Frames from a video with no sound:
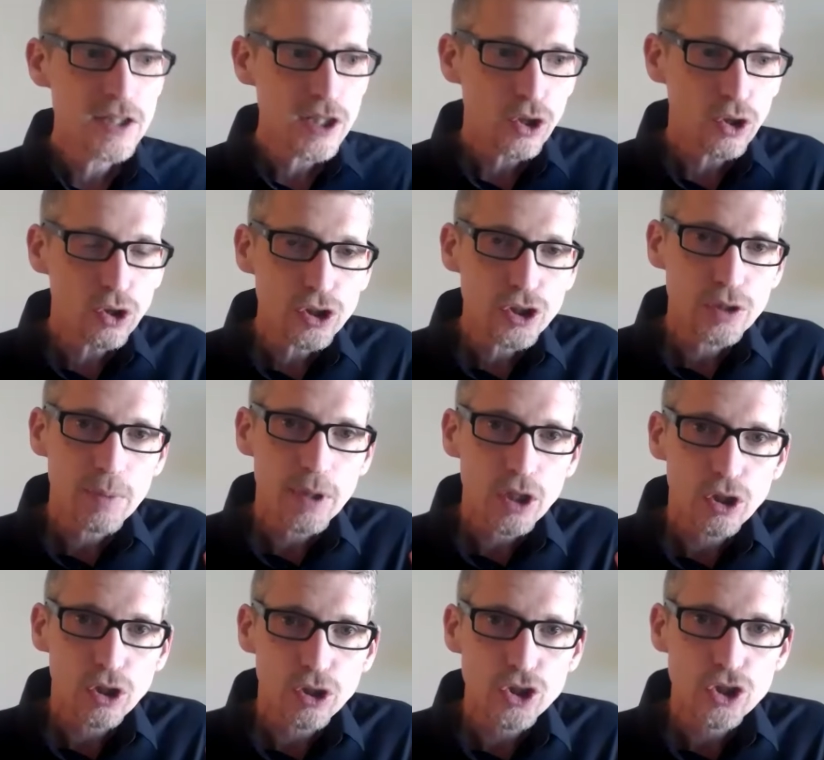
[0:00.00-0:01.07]
is the
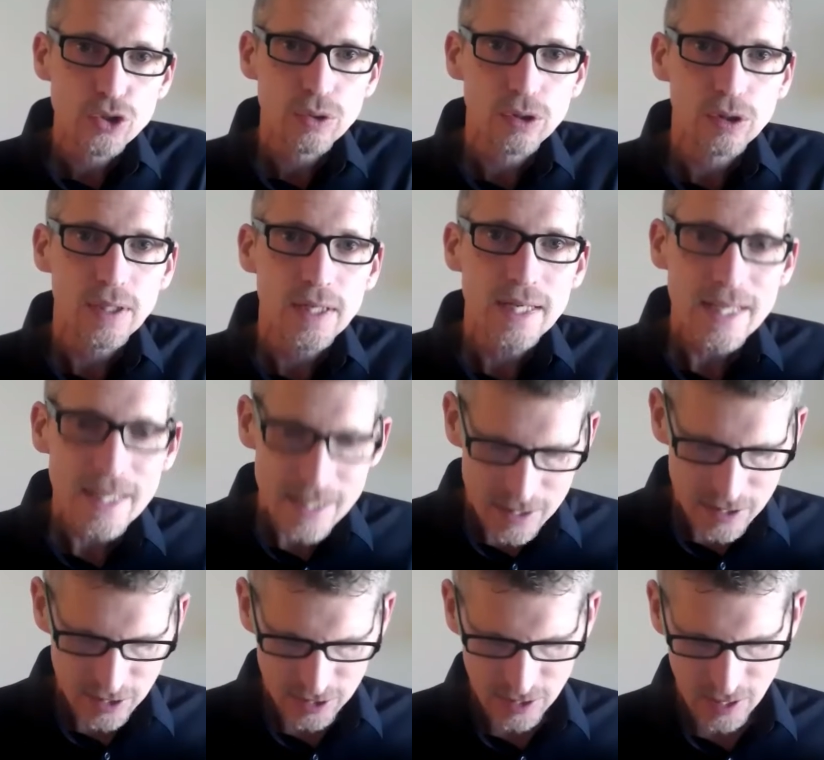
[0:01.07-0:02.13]
ultimate cultural
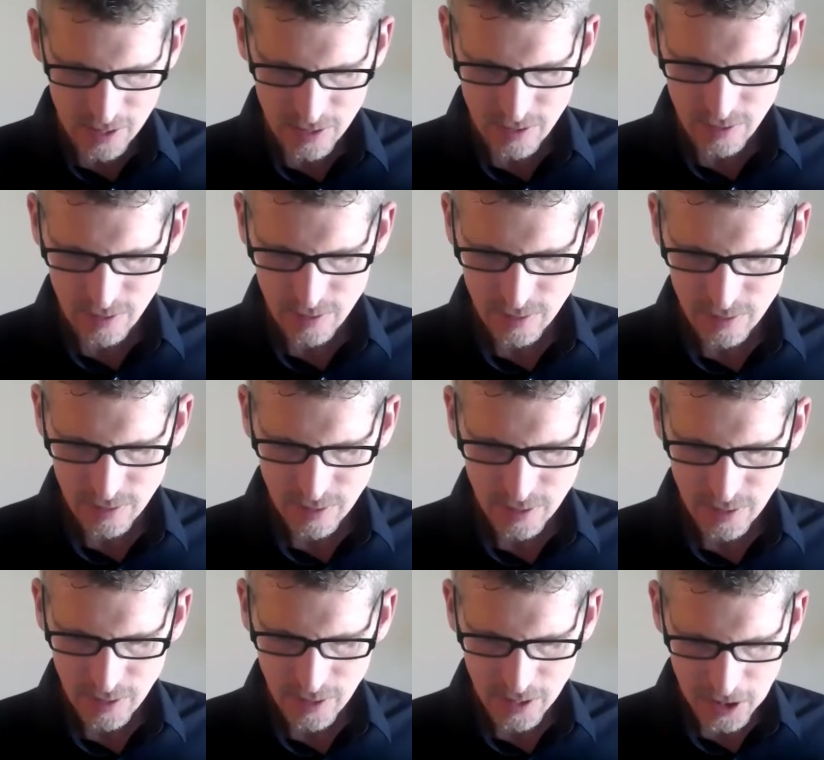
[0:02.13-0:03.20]
insider.
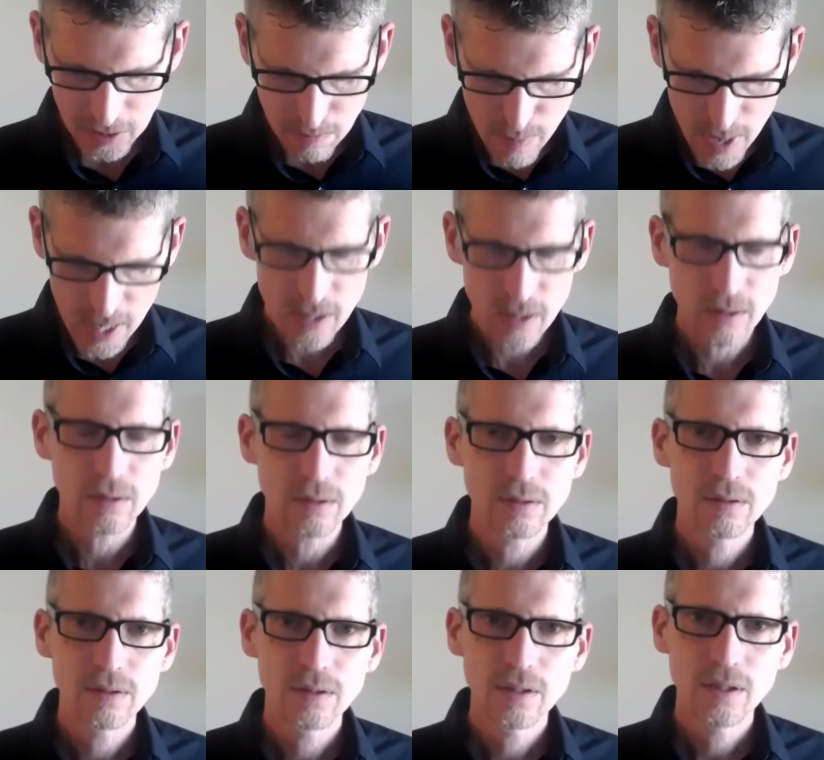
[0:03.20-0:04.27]
He's
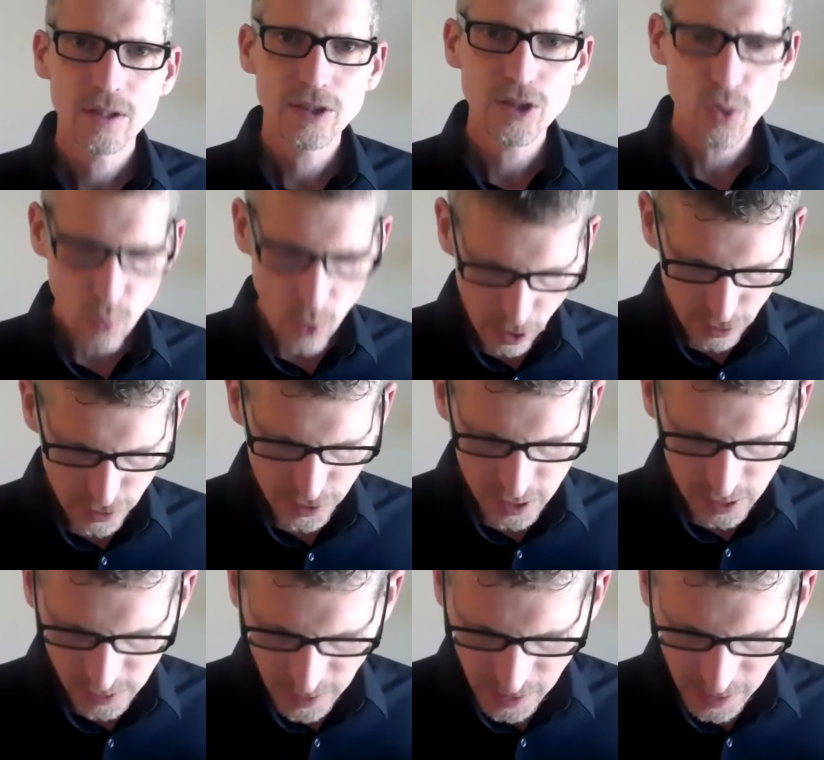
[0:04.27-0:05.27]
male, He's a wealthy